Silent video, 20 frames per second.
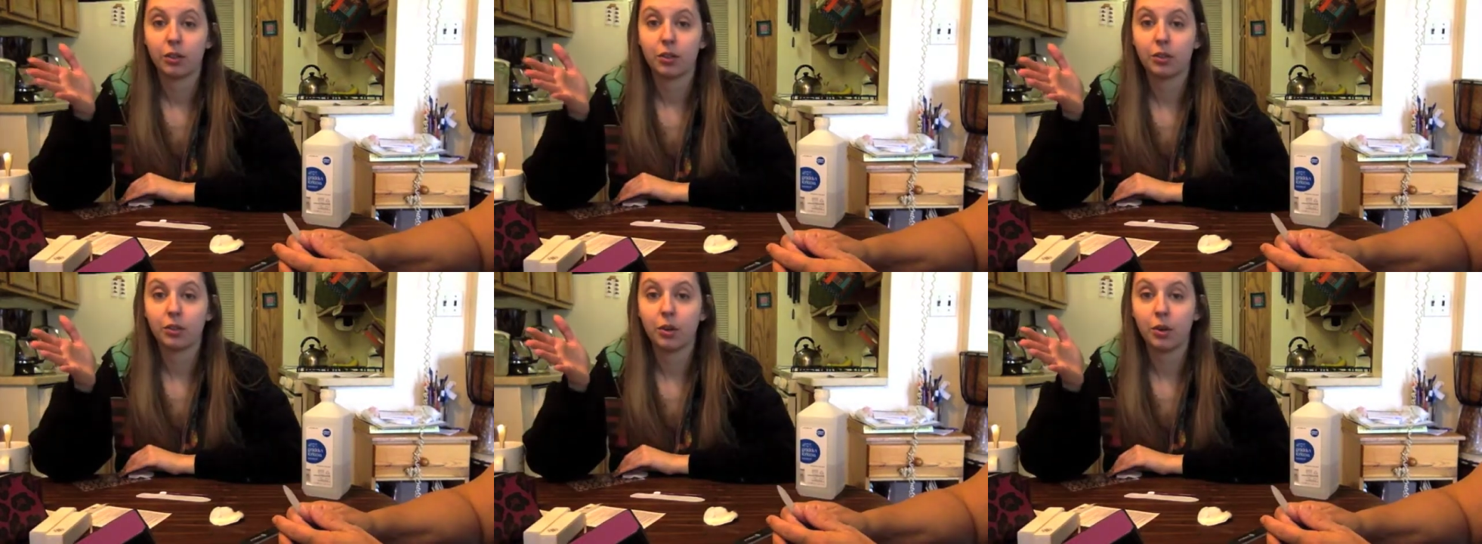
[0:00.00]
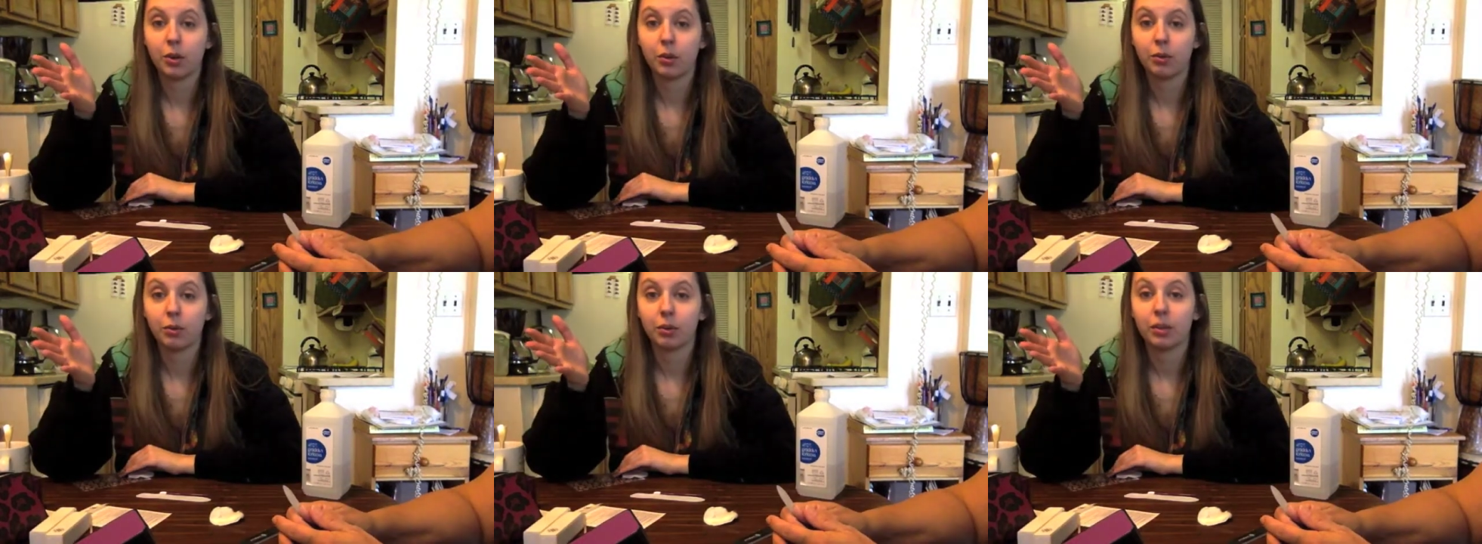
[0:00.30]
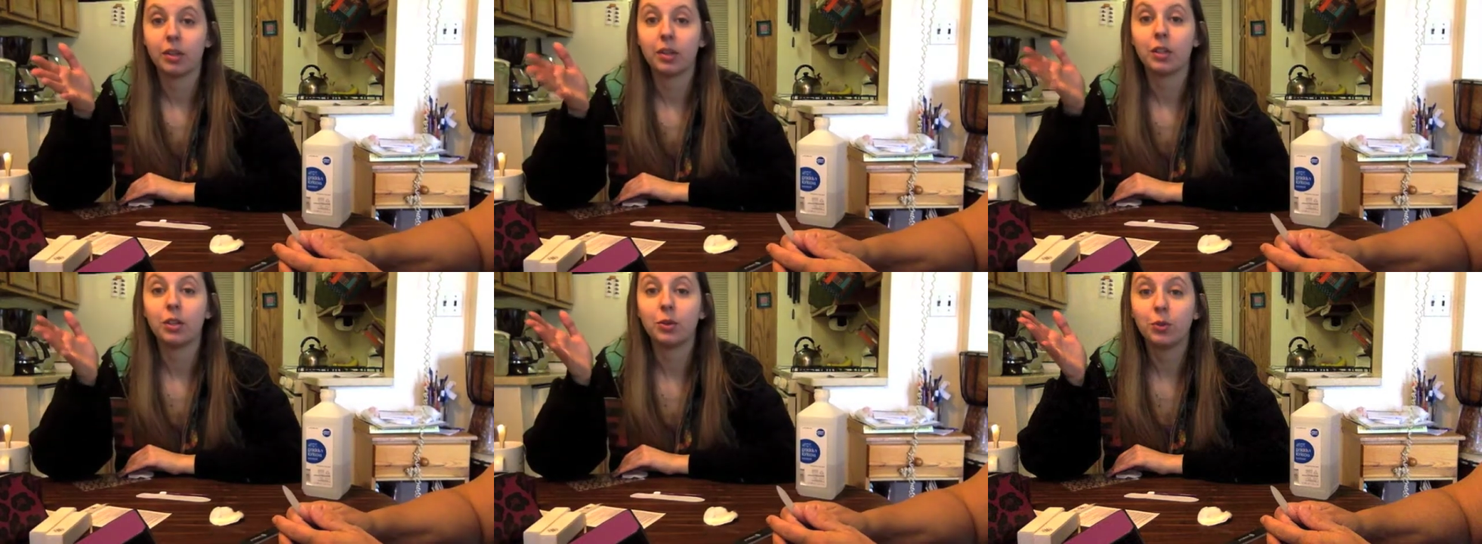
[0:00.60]
So
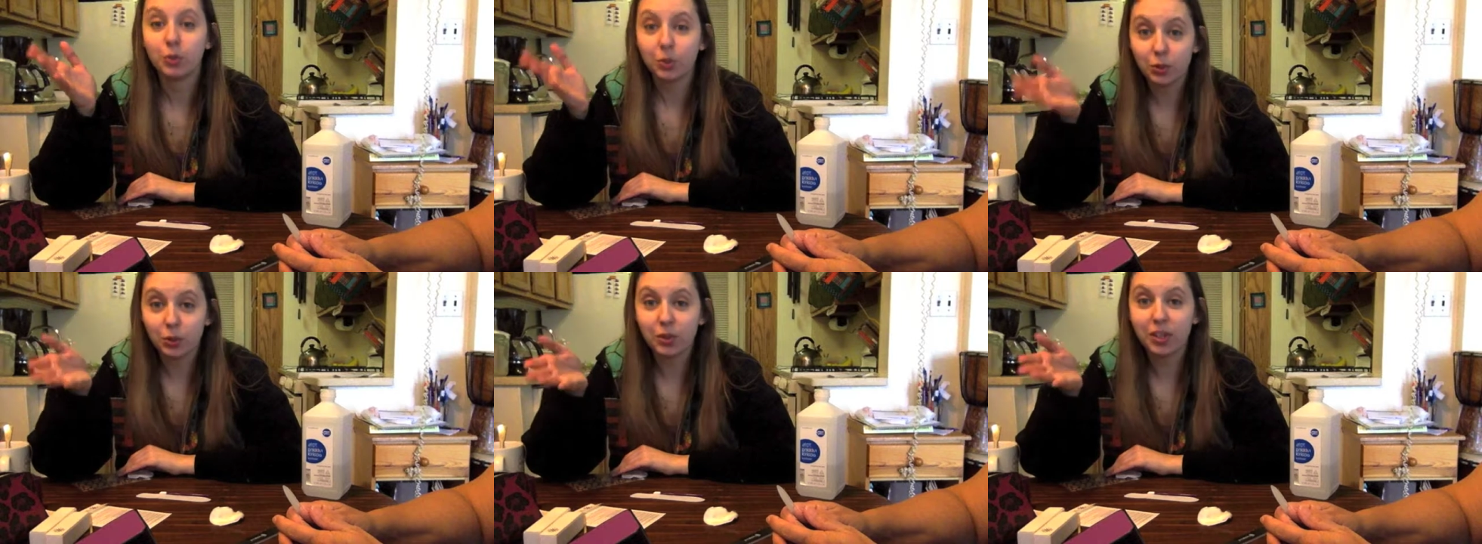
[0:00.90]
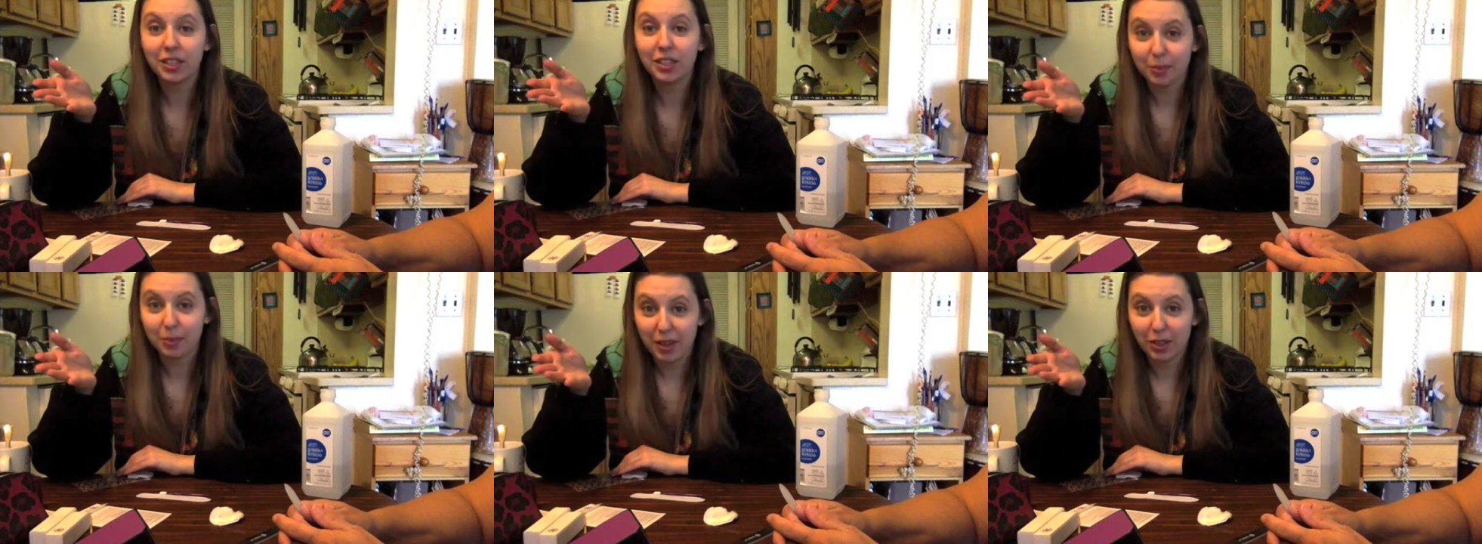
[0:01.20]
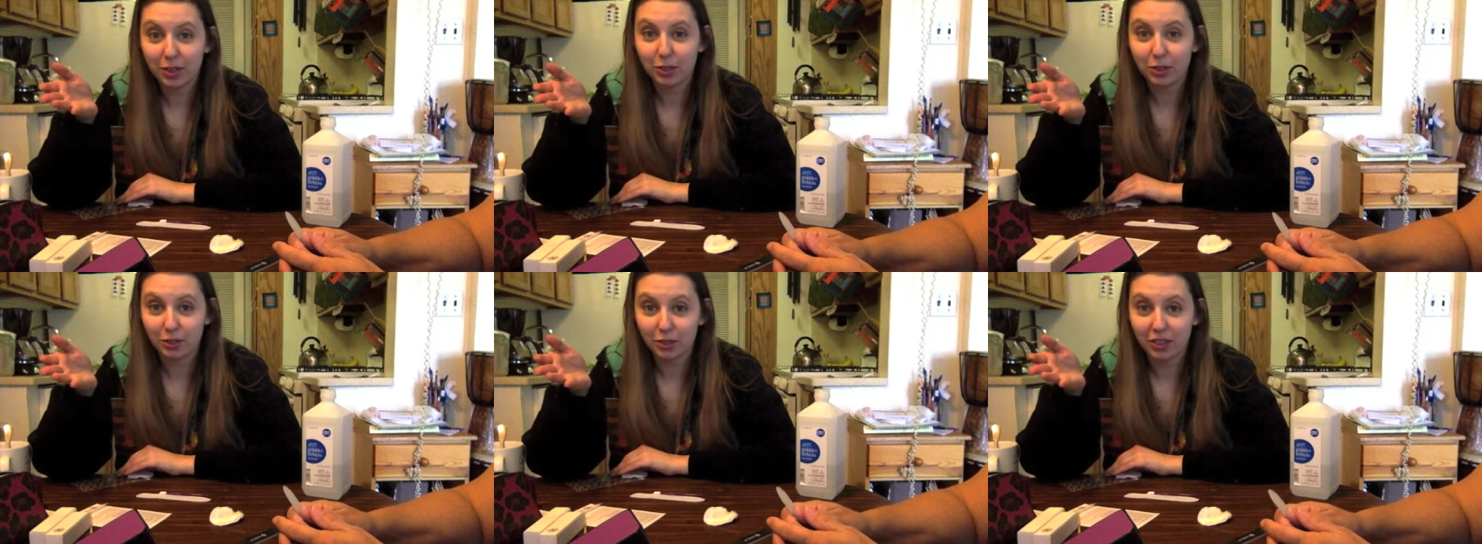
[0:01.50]
you do need to make
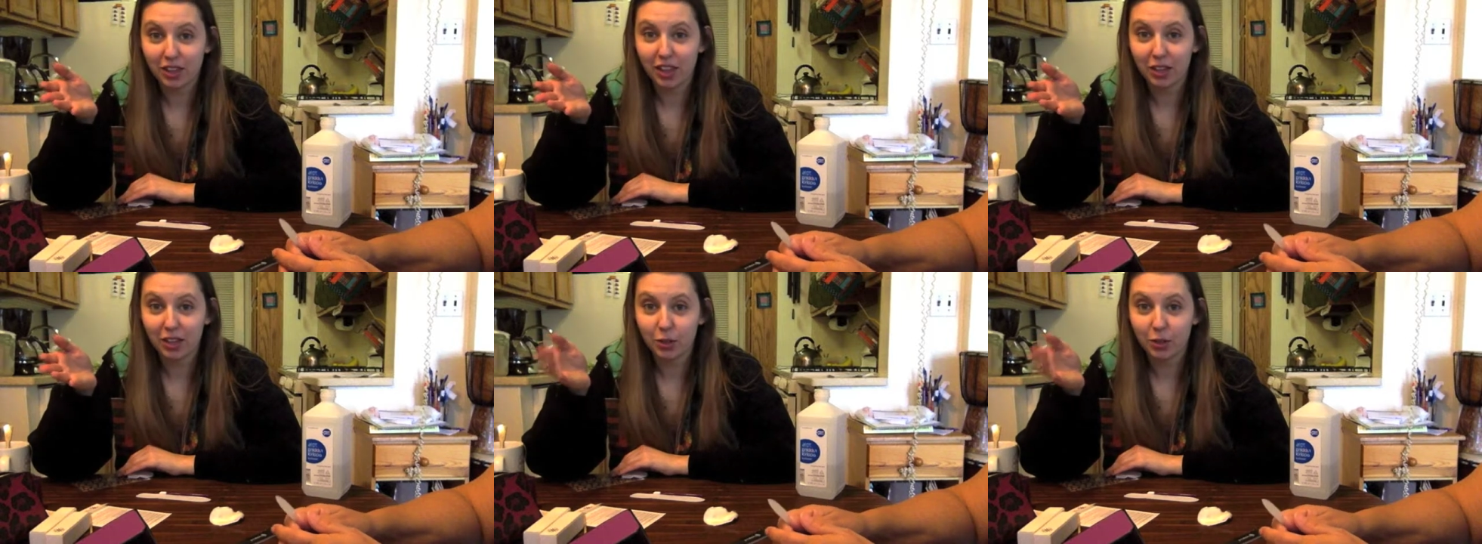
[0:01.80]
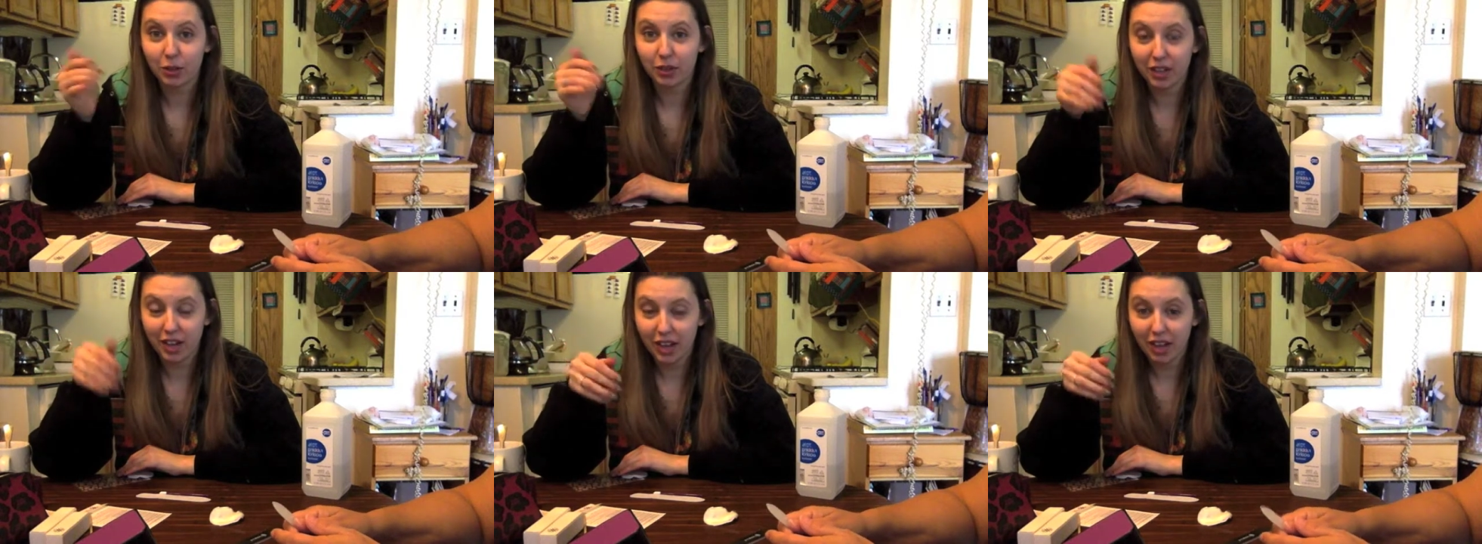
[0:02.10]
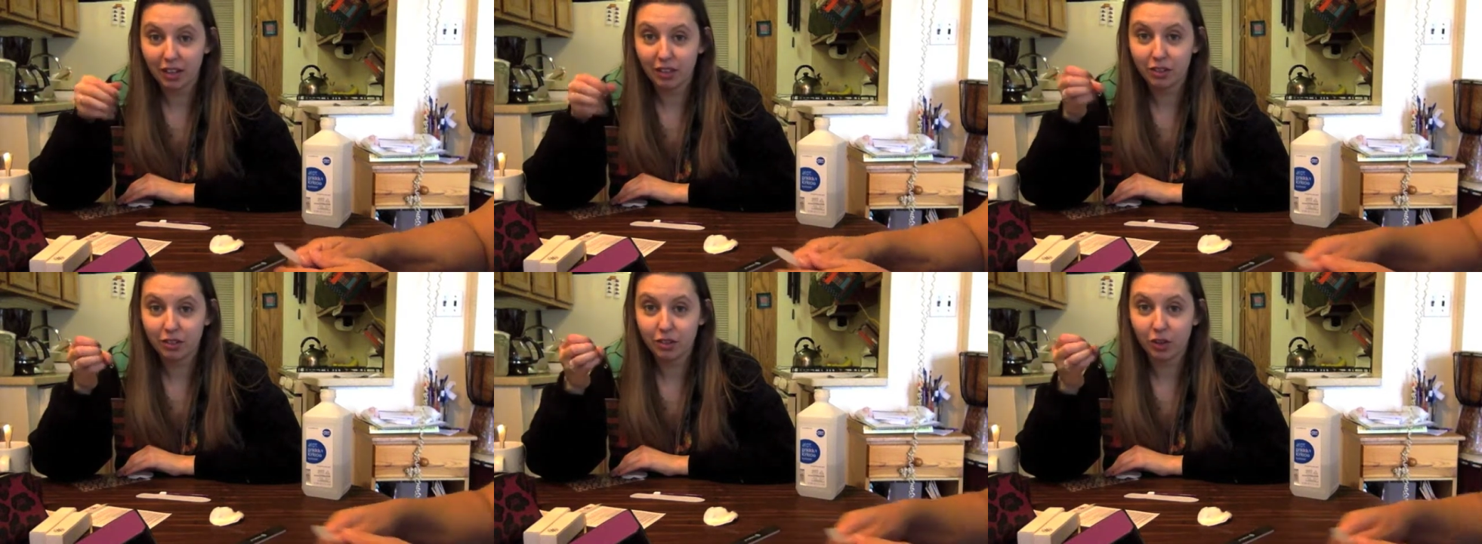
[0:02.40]
sure that your
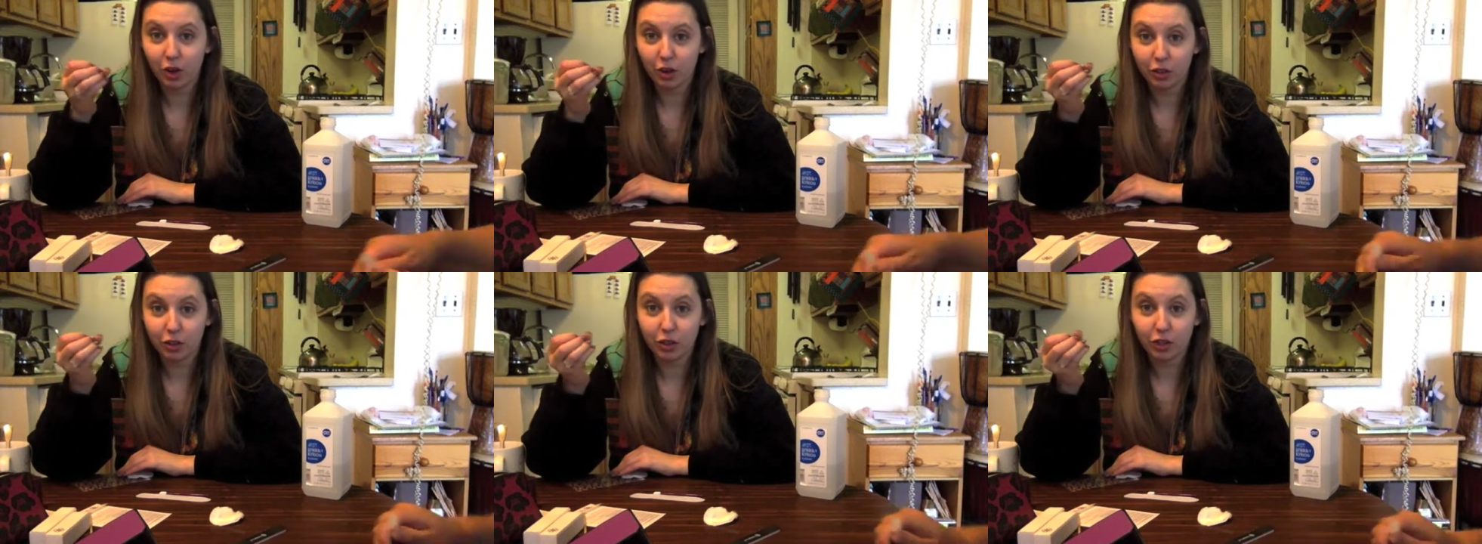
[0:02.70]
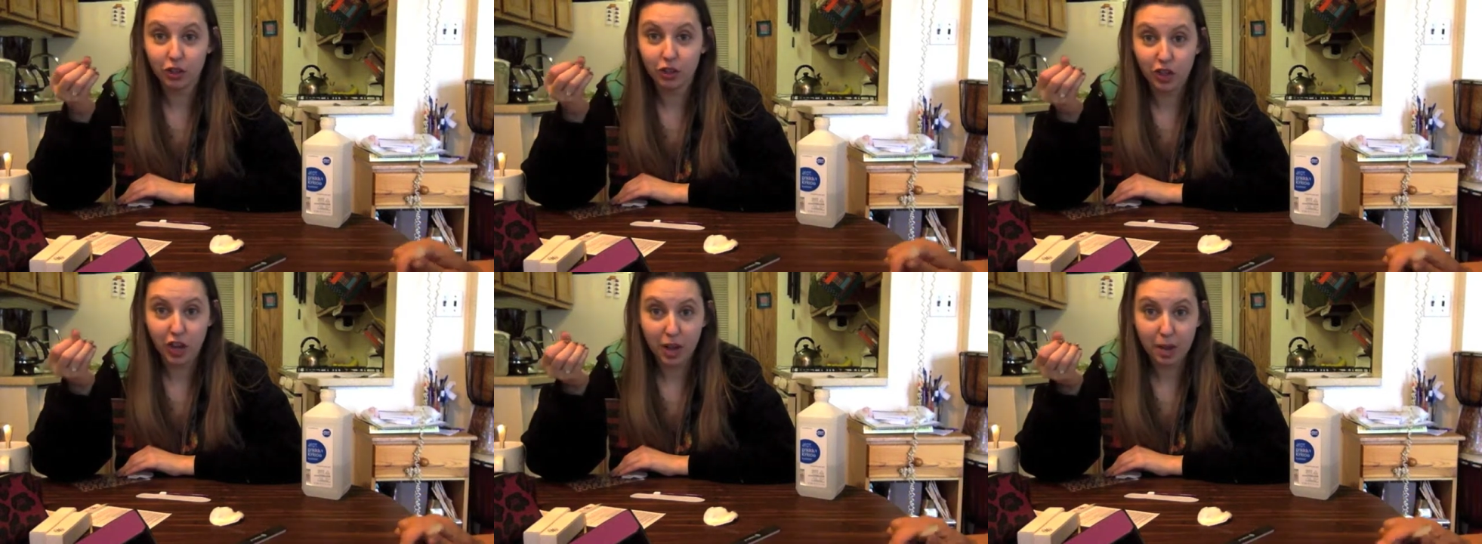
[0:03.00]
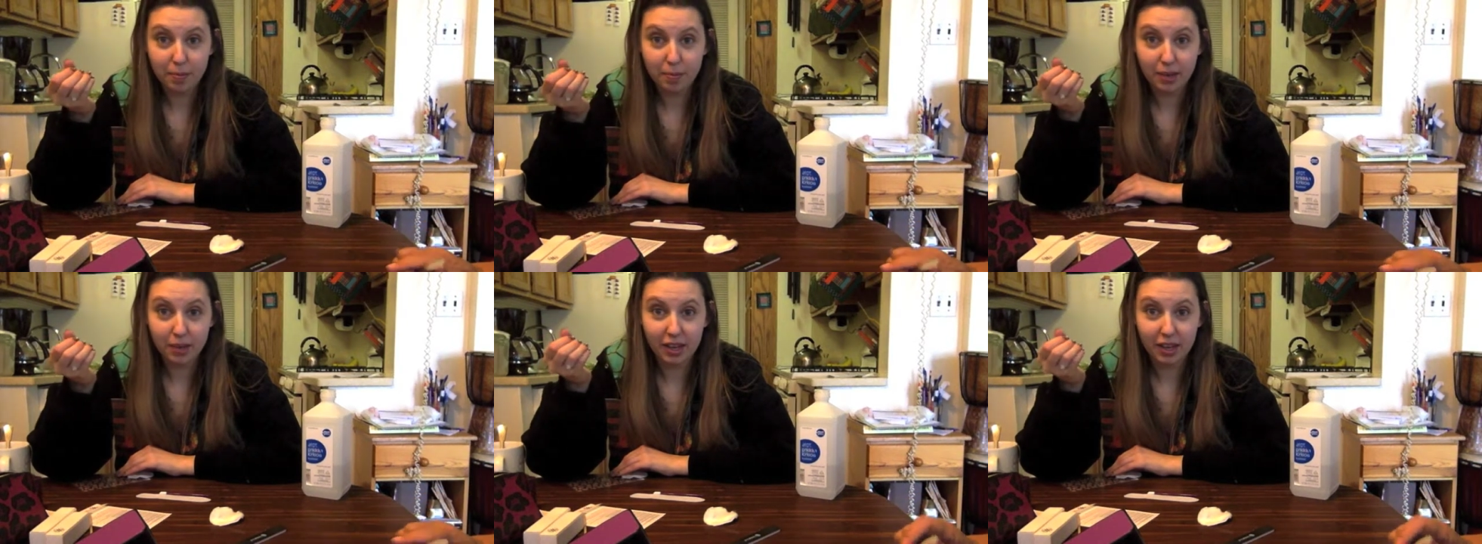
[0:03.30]
nails are the shape